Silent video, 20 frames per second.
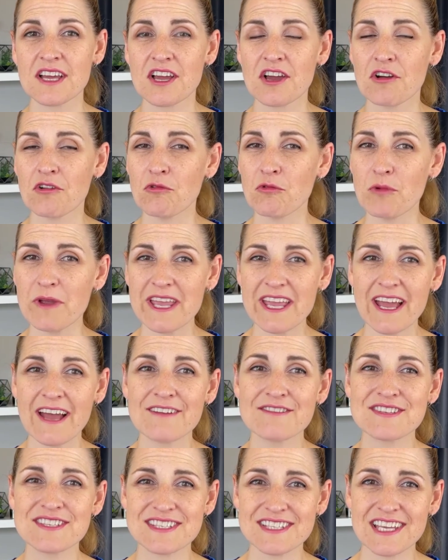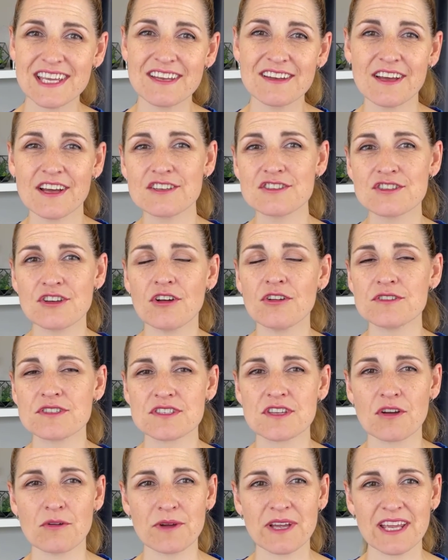We have seen adults
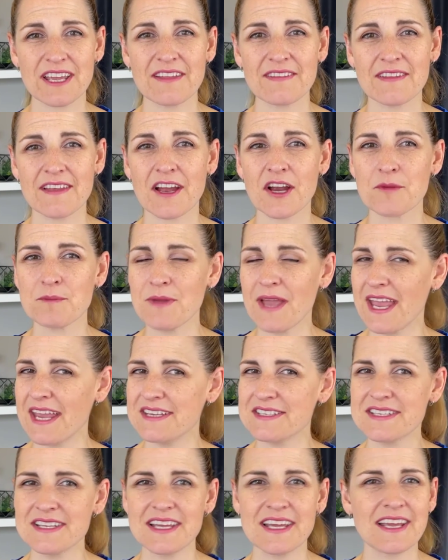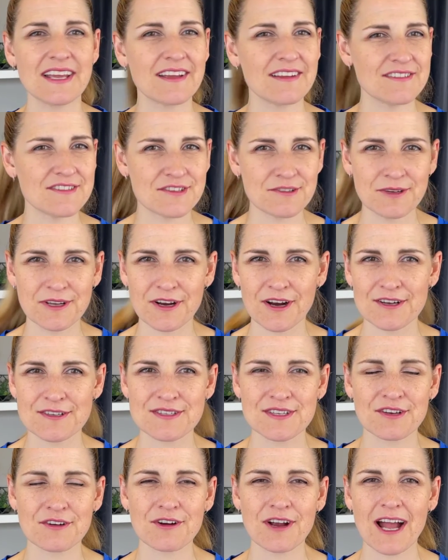going in there, painting, doing arts
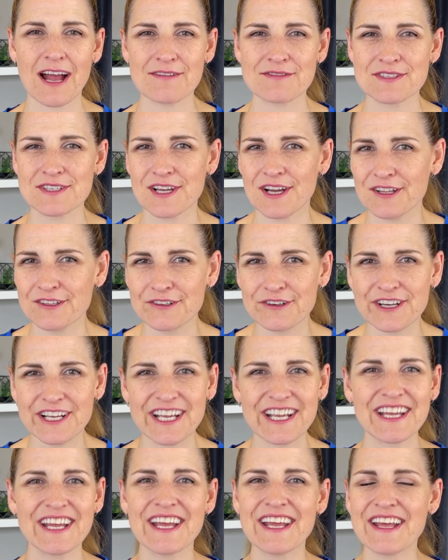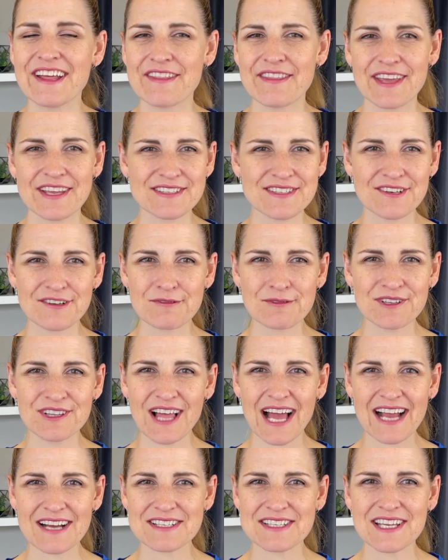and crafts, coloring, things that are
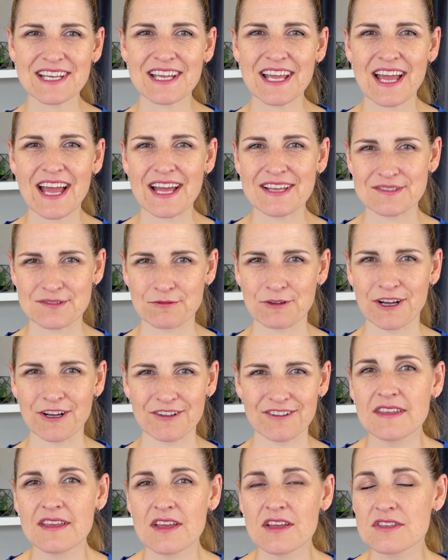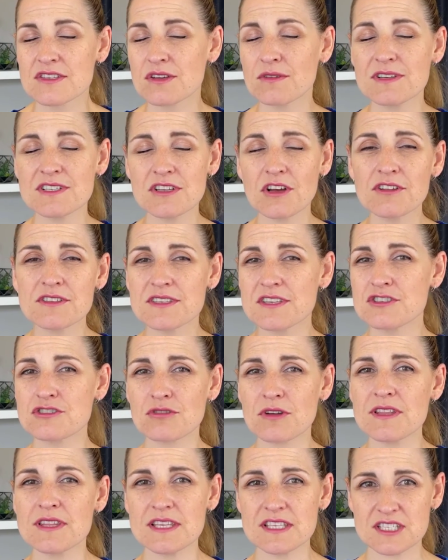relaxing as well. So adults
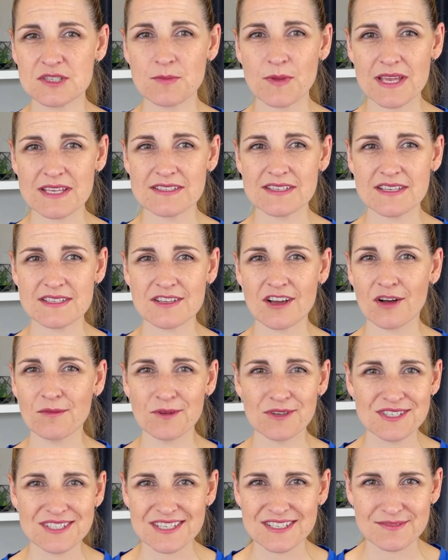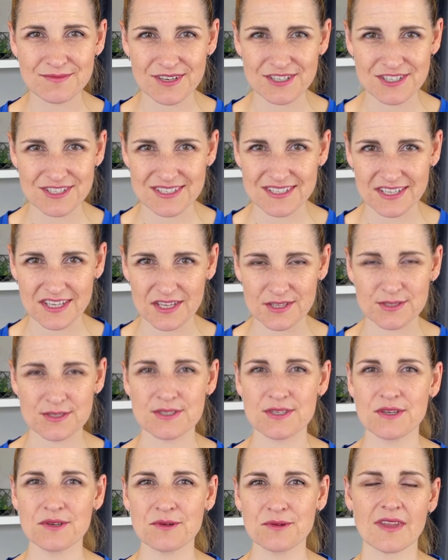enjoy these spaces almost as much as the kids
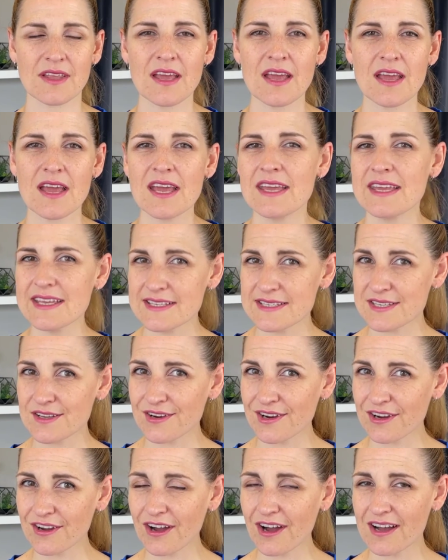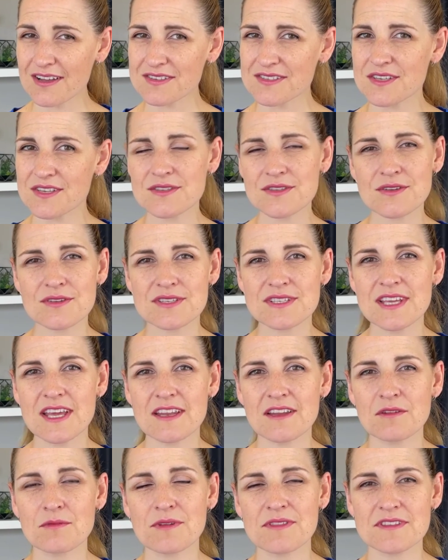do. Is there a cost
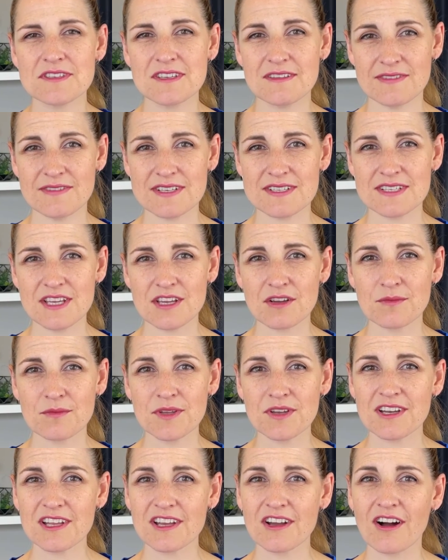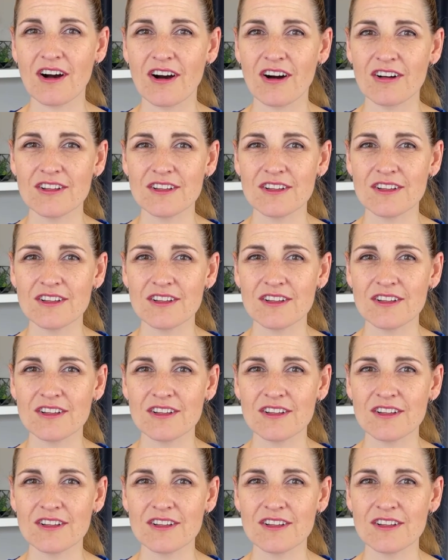associated with the DVC community hall?